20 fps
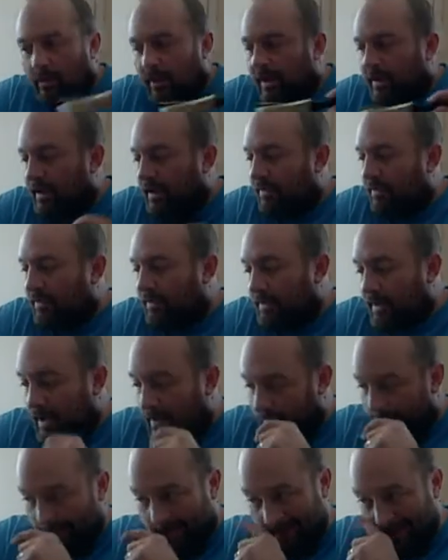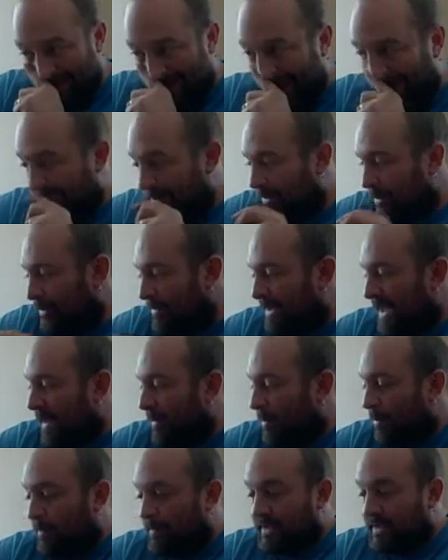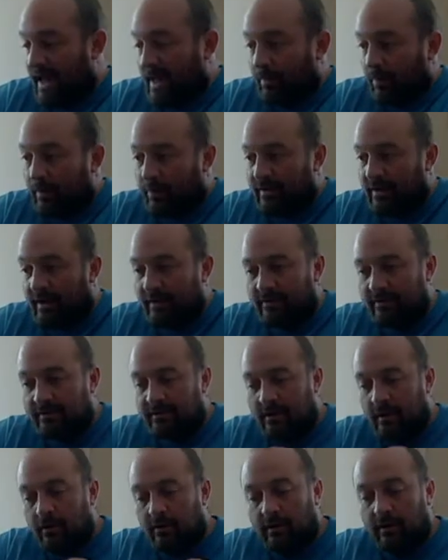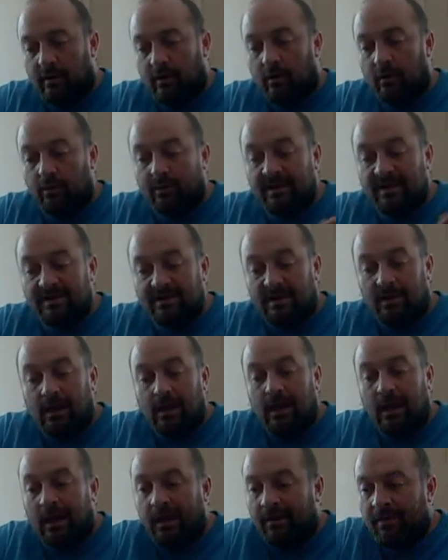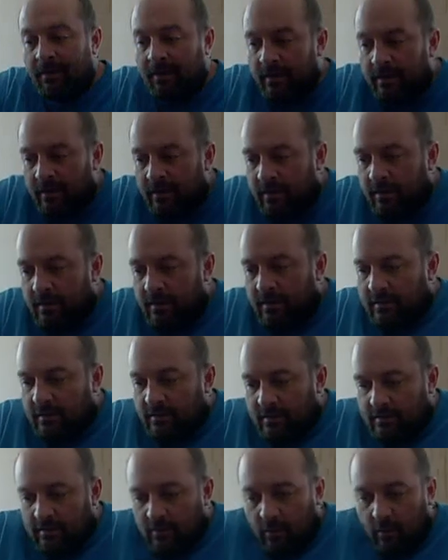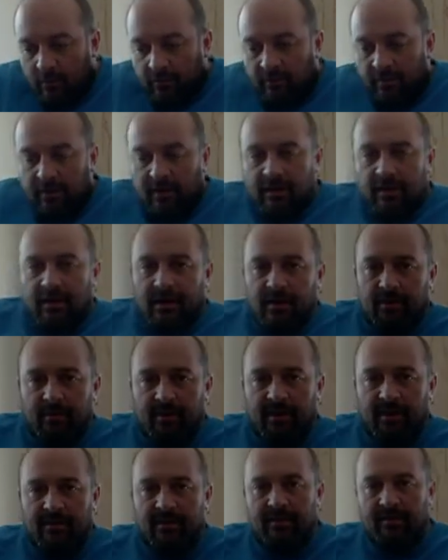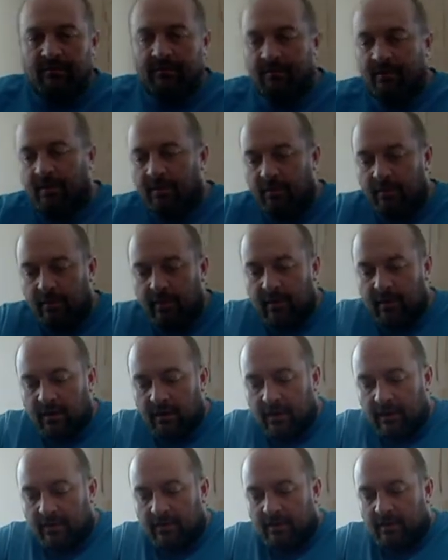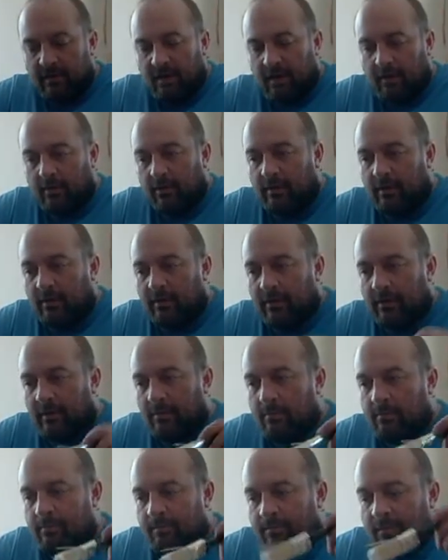What I did at the table here is I got the old table protectors out and an old piece of cloth. So hopefully that'll be enough and I won't get any on the table or anything.